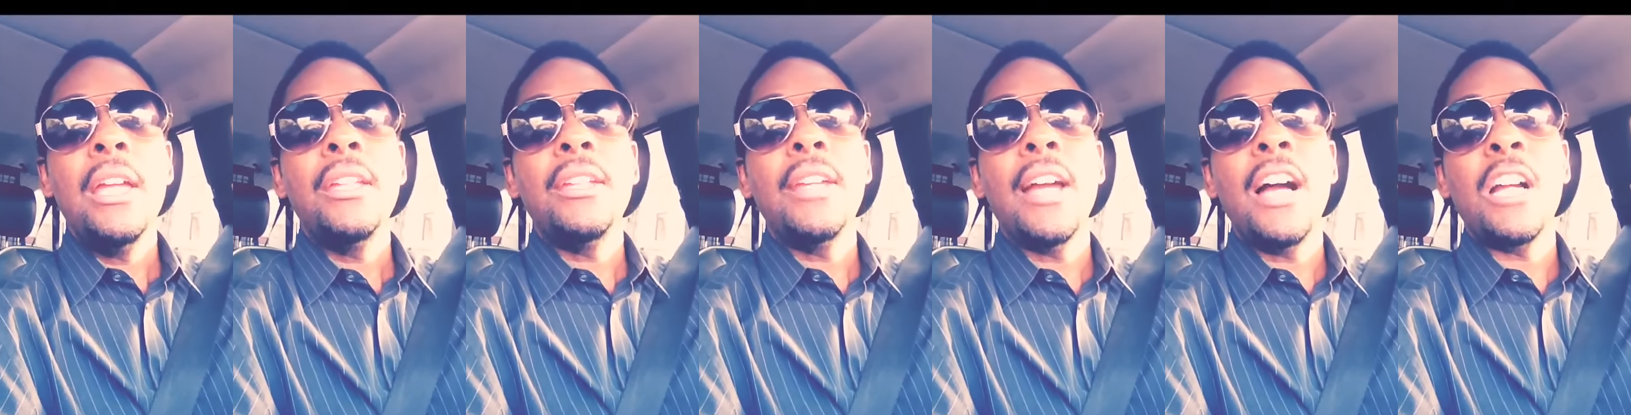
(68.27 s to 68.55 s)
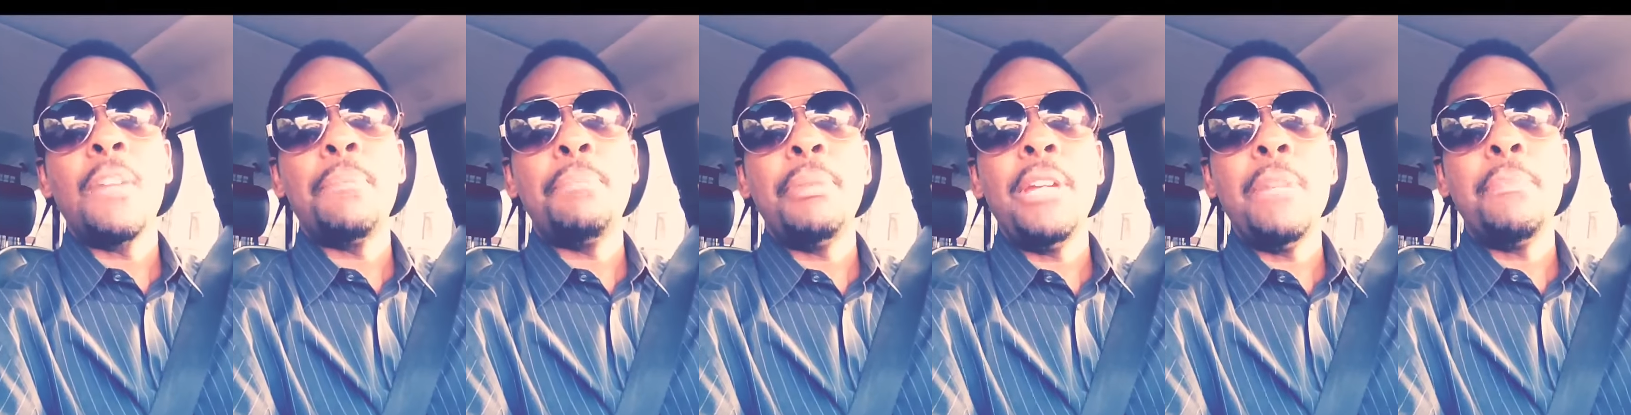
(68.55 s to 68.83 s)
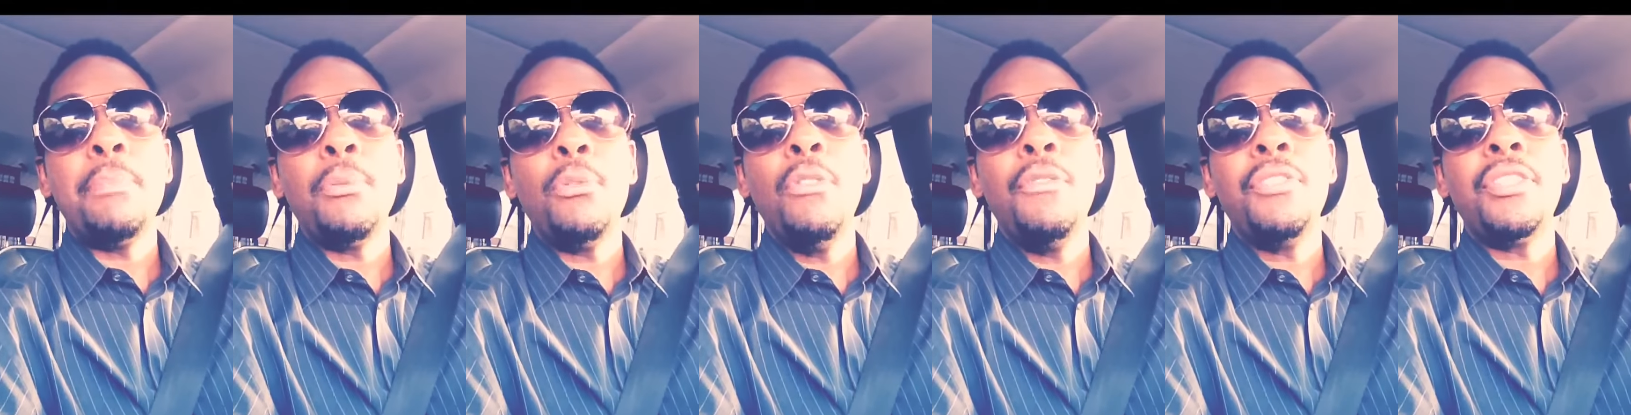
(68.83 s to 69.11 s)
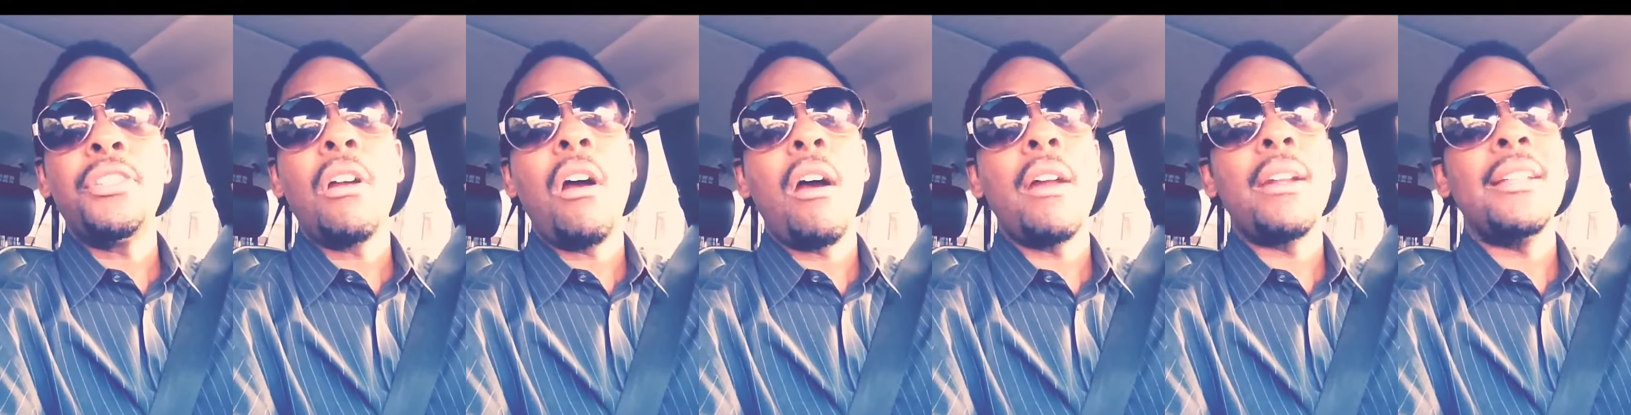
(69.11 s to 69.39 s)
young people
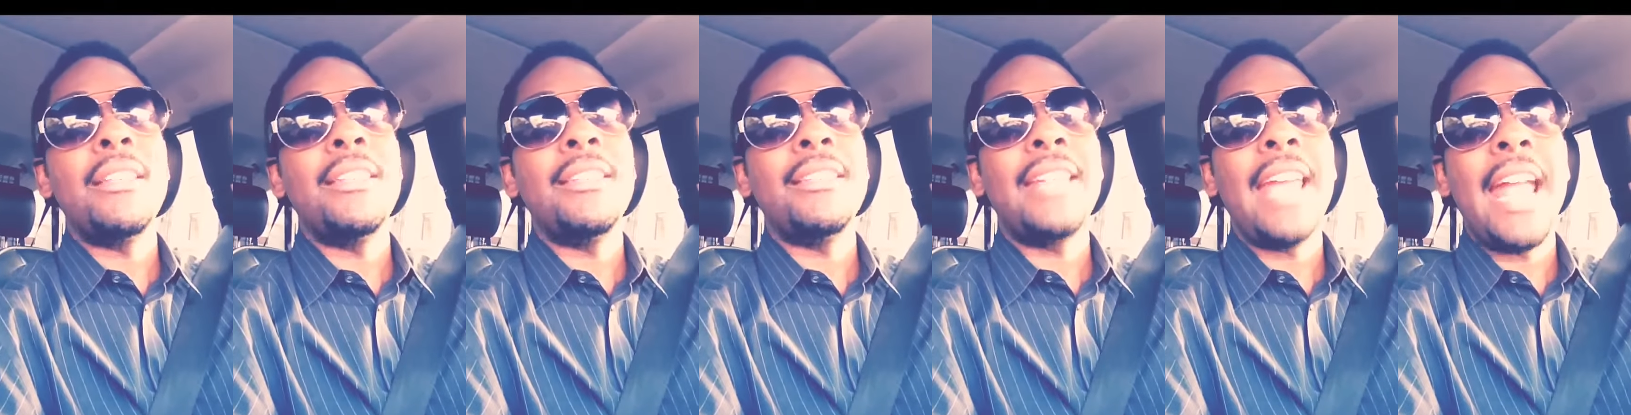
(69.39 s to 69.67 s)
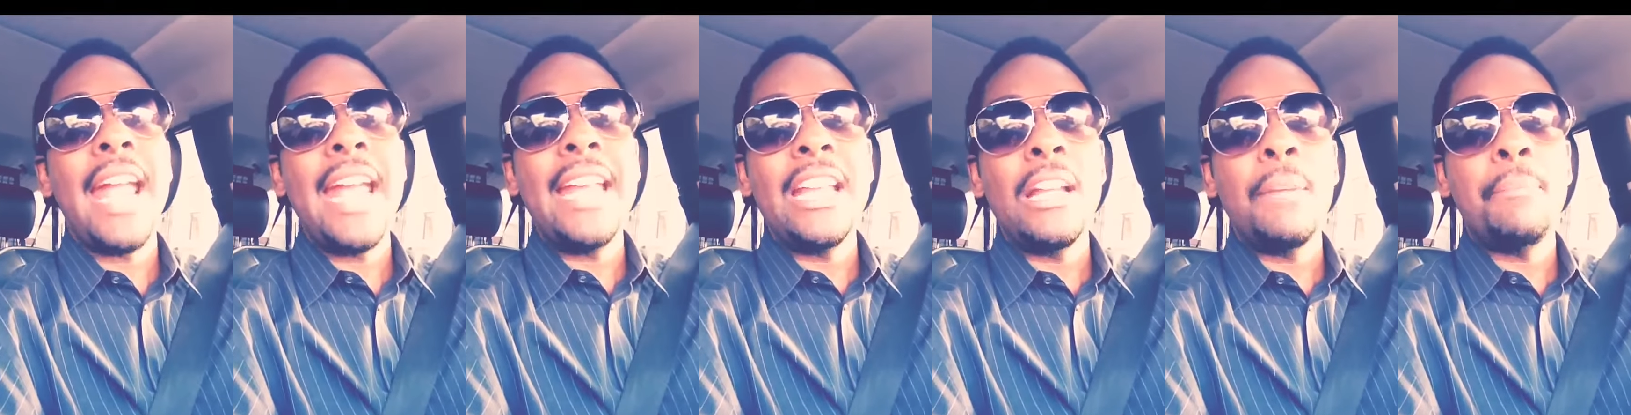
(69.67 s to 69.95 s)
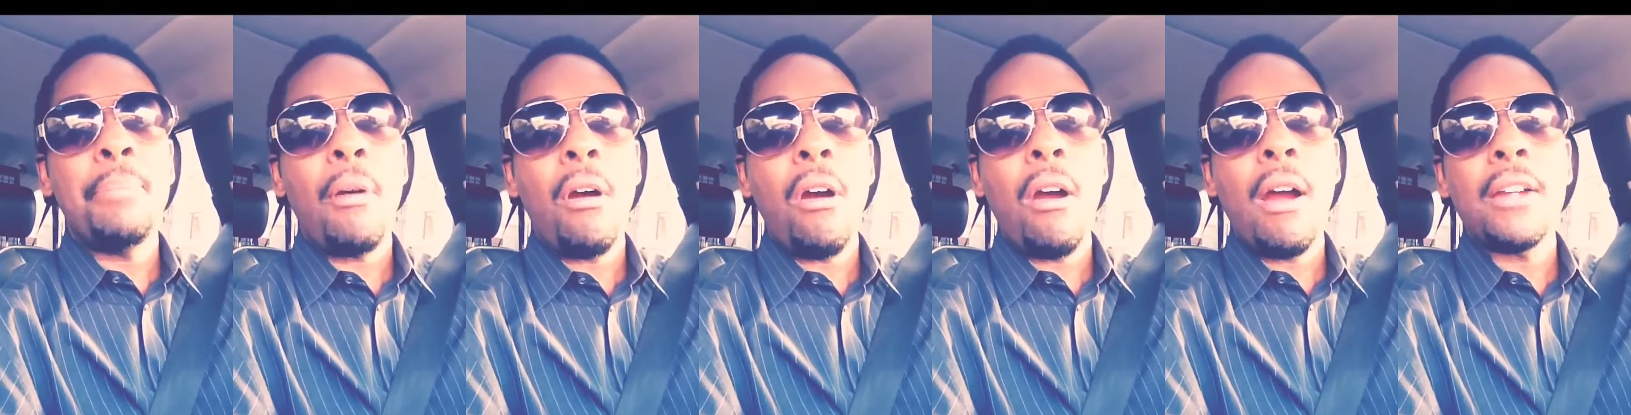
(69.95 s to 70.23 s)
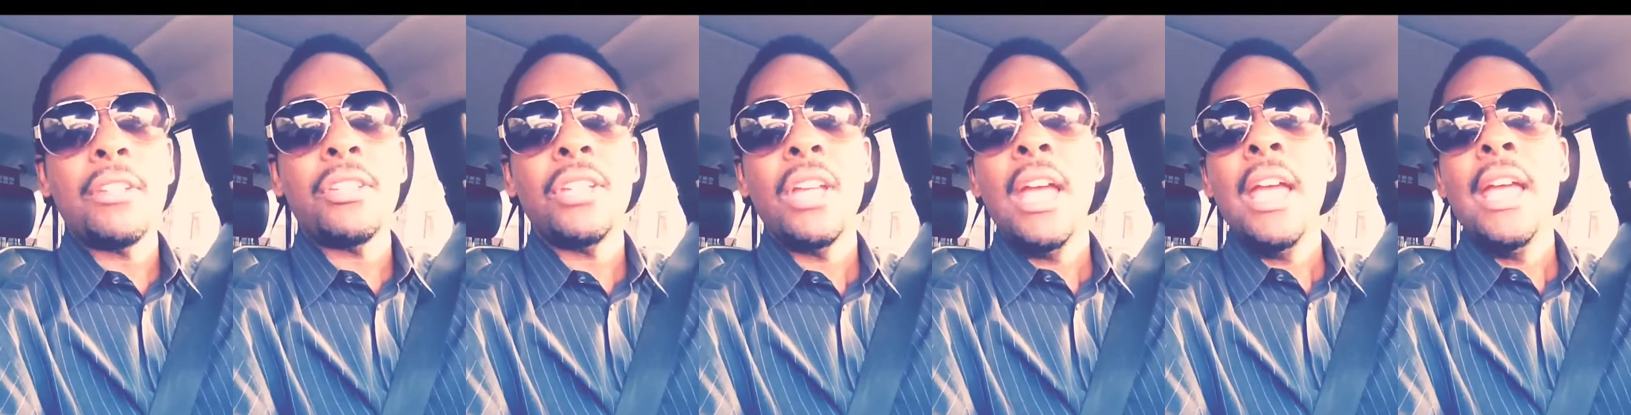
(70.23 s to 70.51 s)
who've started skating
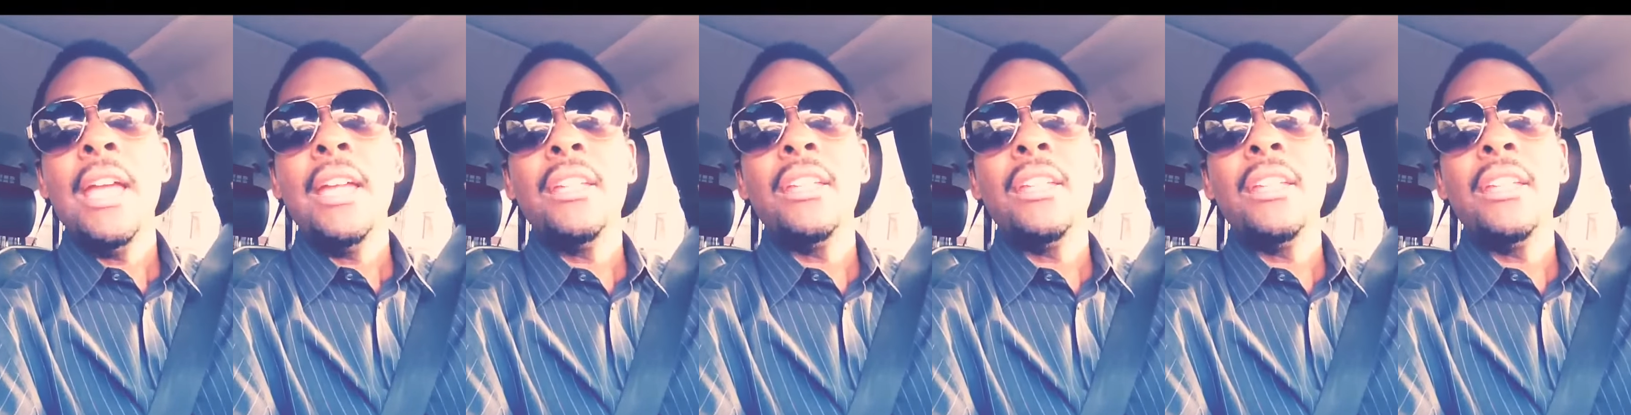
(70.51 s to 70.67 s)
parks,